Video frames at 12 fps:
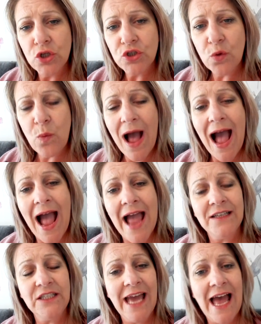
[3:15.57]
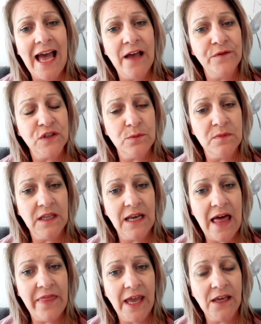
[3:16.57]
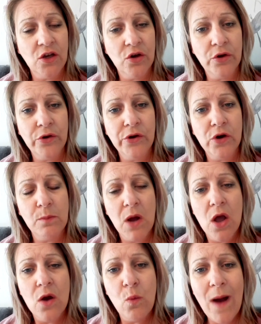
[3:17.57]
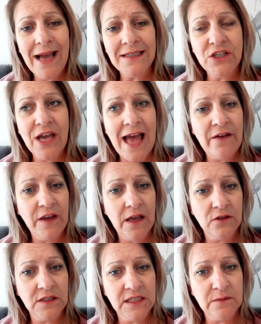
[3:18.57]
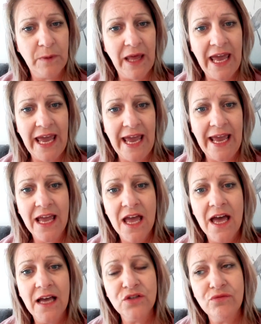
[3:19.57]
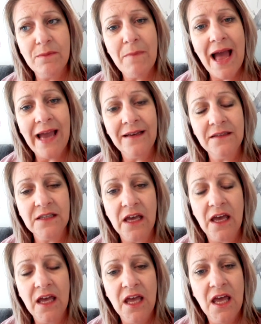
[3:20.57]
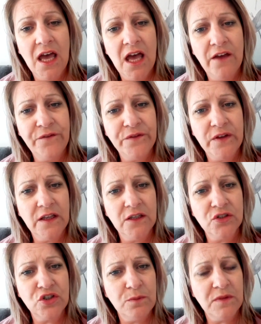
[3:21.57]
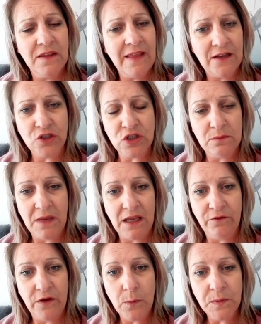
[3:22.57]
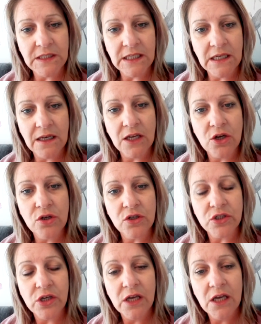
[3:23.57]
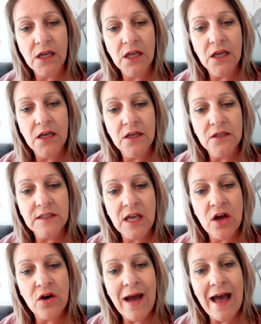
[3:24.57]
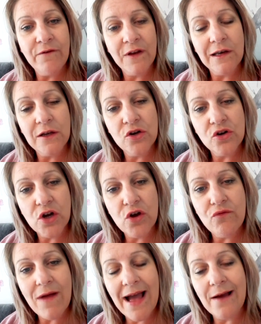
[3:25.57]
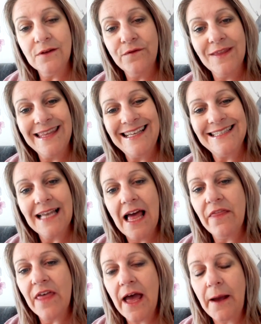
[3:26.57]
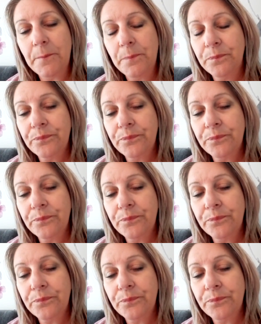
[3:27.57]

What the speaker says: So why do you have something like that in your home? Why do you have it on display as a reminder of something that doesn't make you feel particularly good? So have a look around for things like that.